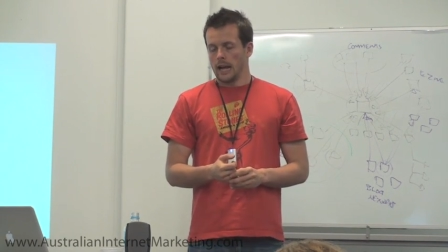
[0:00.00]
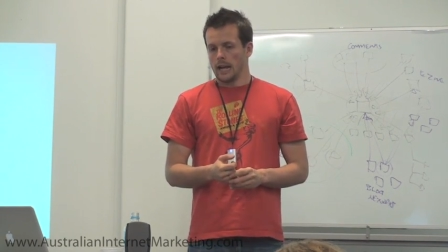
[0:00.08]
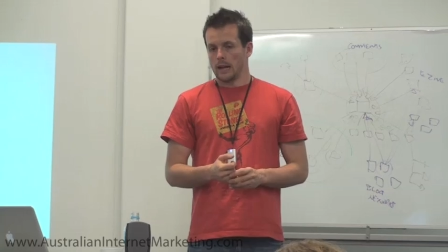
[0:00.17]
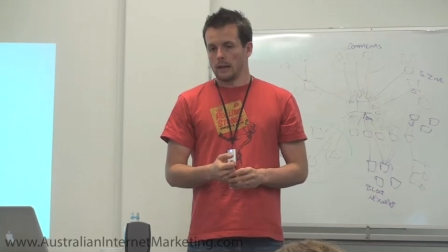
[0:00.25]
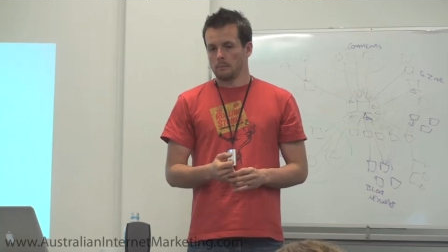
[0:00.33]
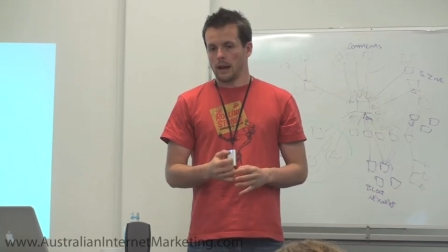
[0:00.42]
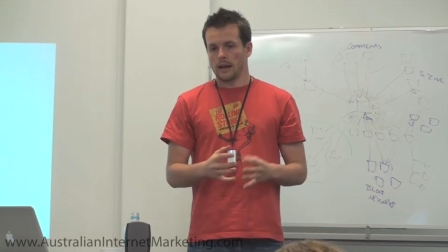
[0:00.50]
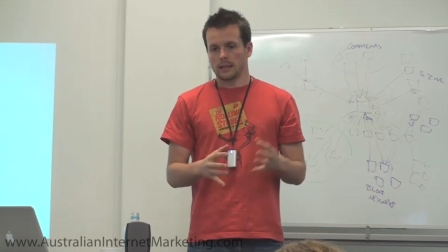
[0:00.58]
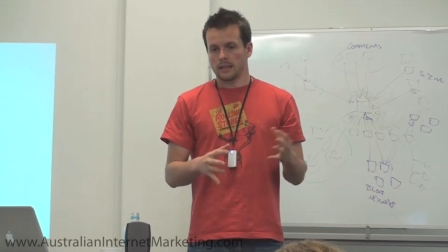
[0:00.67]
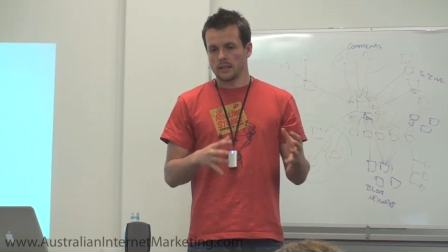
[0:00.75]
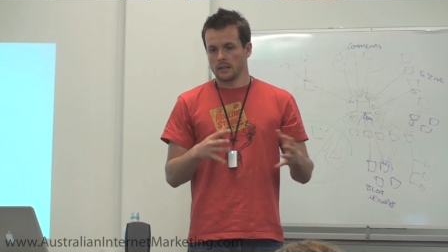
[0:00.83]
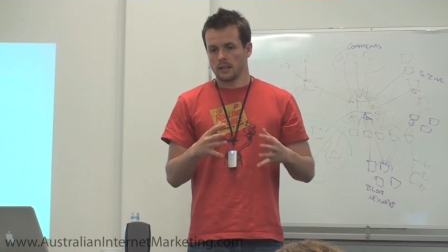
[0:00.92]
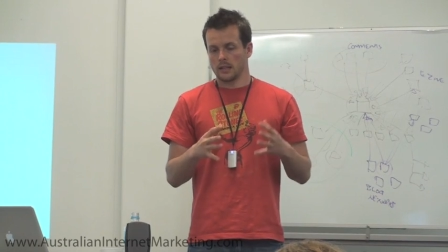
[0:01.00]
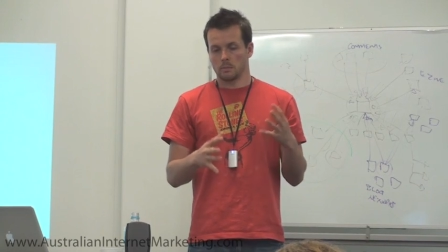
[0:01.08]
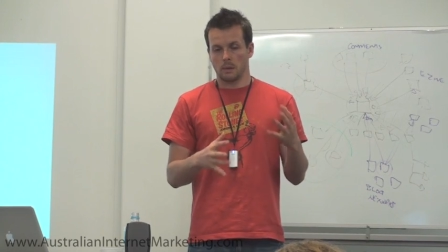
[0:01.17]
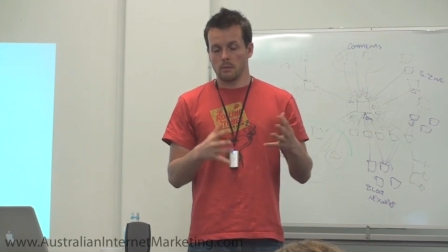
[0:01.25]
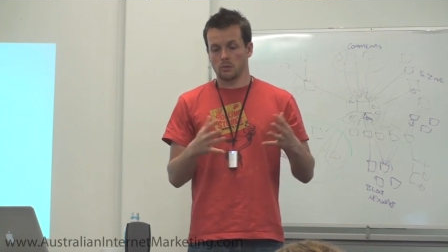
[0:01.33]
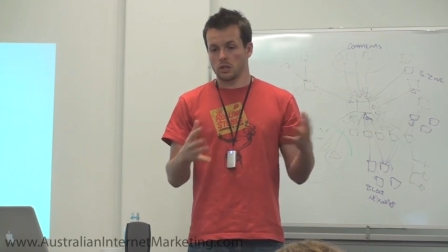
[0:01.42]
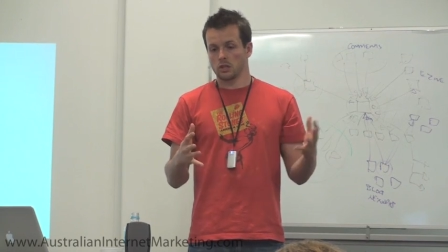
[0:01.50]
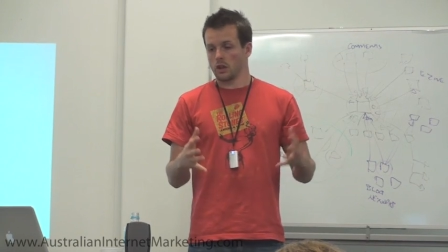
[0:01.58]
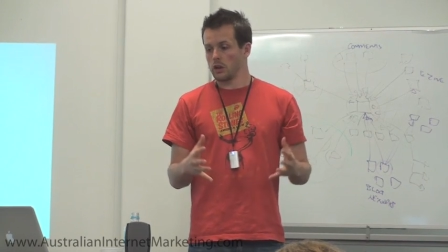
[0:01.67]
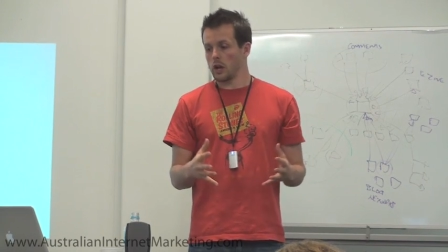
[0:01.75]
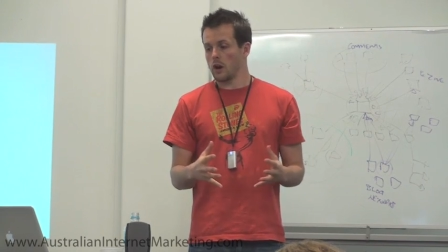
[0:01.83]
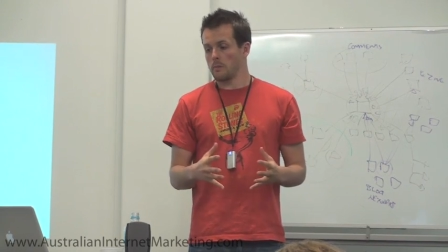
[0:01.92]
uh, partly is people just
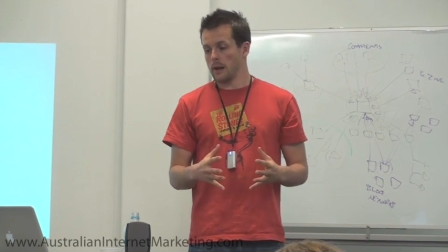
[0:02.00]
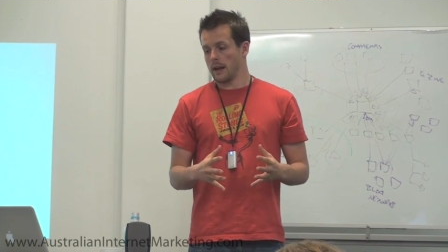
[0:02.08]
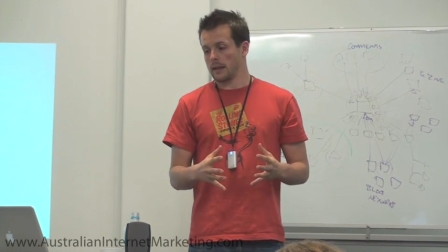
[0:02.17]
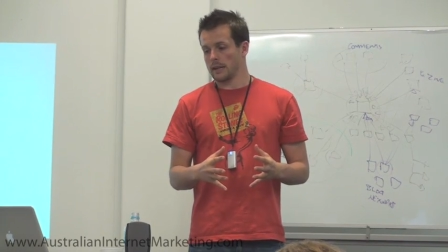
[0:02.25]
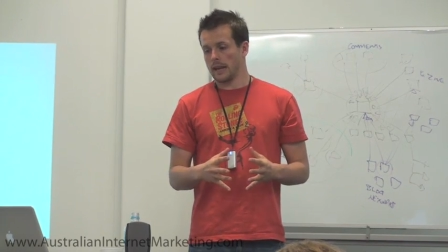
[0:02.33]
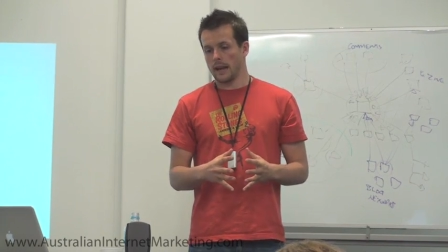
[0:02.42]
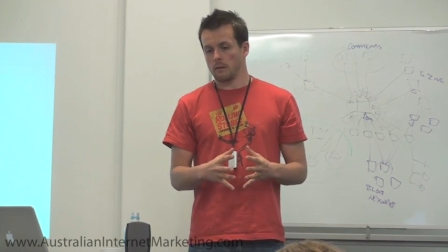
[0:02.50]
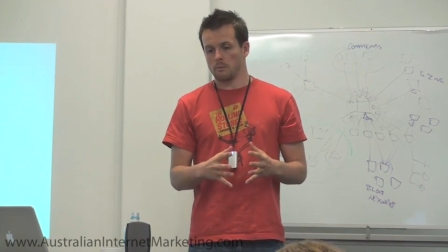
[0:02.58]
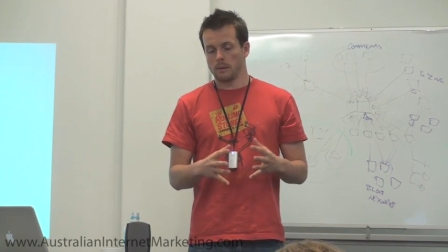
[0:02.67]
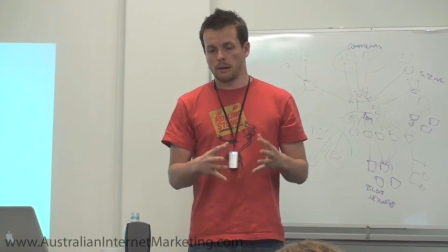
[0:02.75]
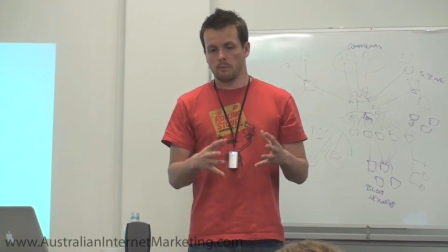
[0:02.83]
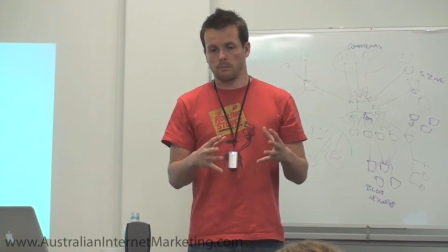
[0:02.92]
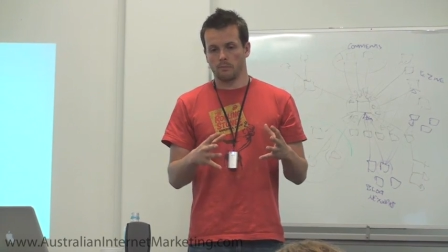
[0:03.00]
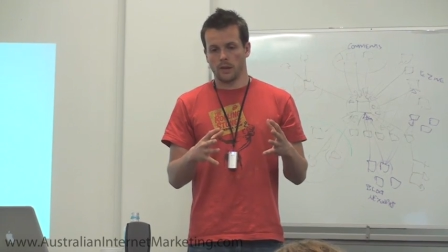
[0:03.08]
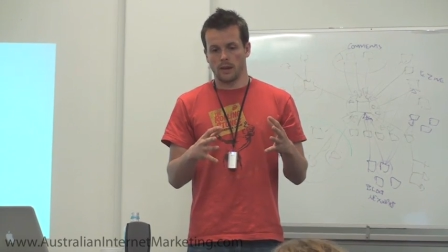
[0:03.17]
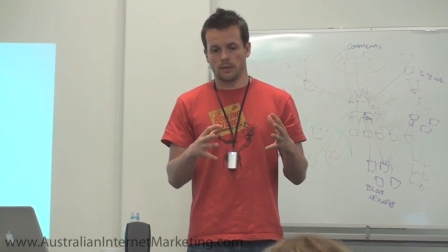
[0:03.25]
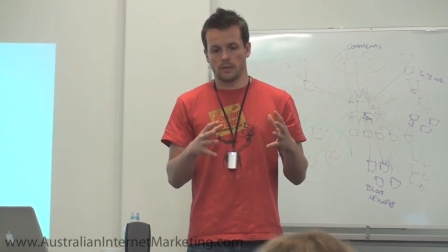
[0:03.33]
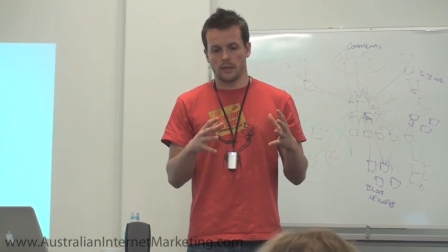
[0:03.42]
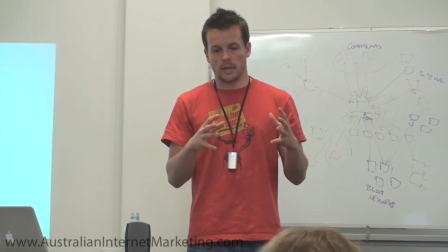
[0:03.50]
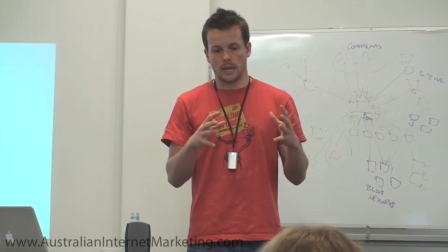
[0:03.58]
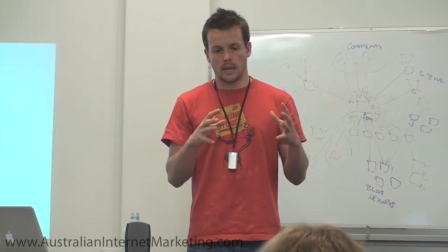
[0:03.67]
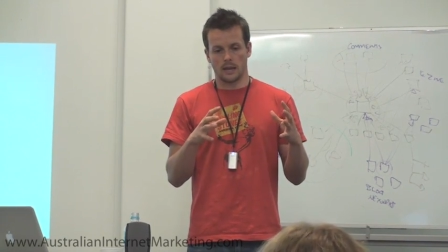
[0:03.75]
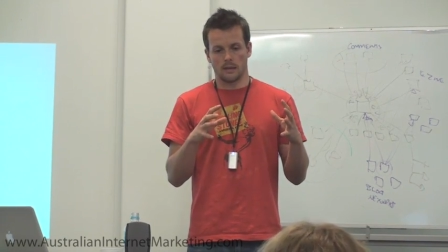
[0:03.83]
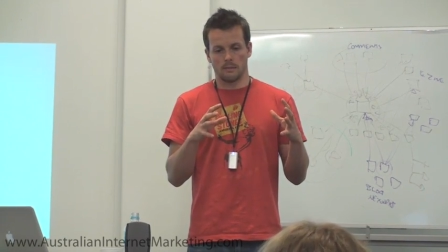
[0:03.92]
don't know about it yet, but the,
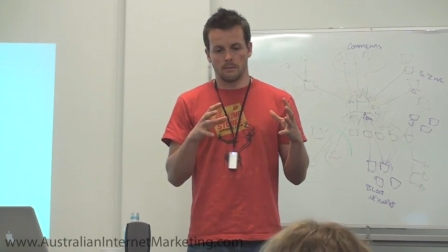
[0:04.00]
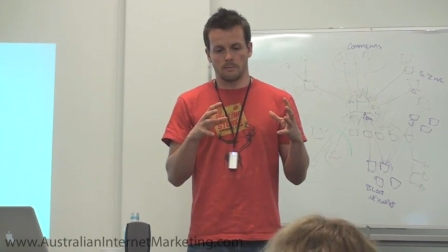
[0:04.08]
the